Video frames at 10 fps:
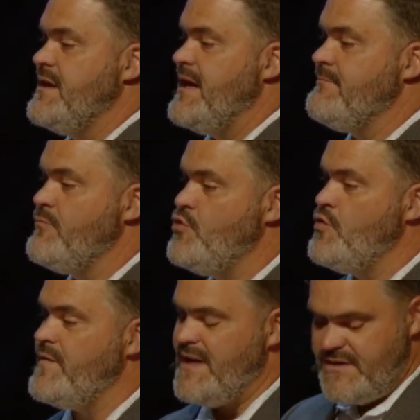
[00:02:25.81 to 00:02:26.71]
and
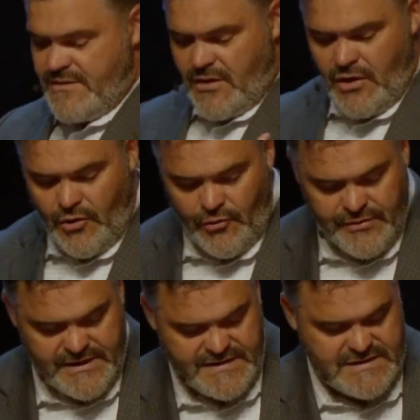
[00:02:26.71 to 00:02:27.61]
move into the
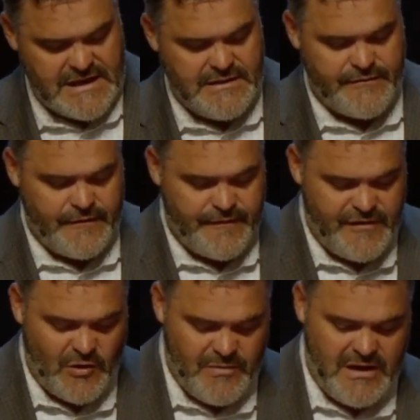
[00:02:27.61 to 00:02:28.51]
wholeness and the
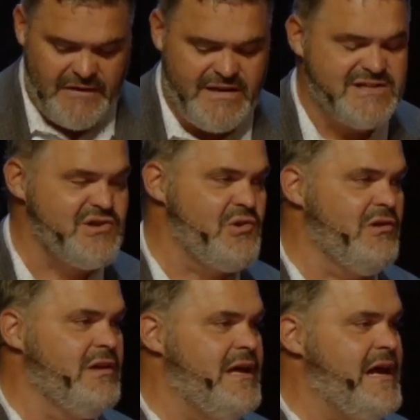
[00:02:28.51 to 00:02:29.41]
fulfillment of
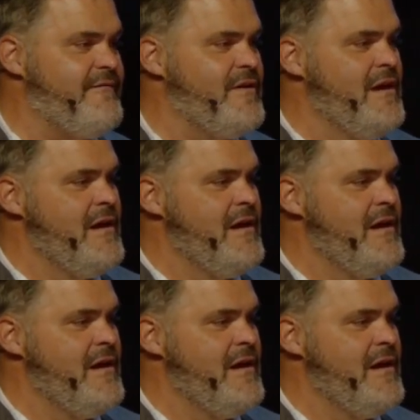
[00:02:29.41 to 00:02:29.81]
eternal life,